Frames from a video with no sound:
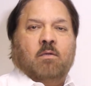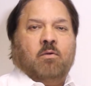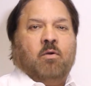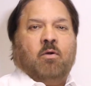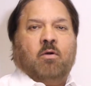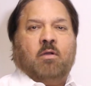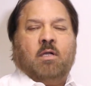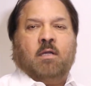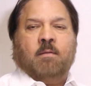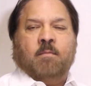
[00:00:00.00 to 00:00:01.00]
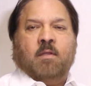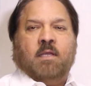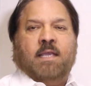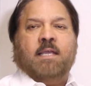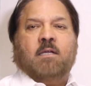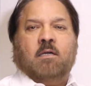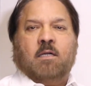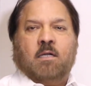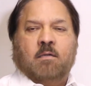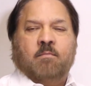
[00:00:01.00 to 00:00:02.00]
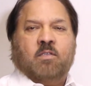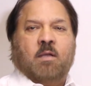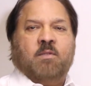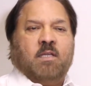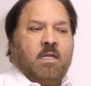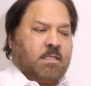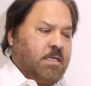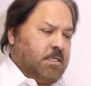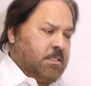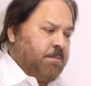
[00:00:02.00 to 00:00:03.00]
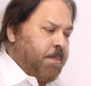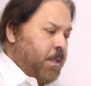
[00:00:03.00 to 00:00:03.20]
or acre, something like this,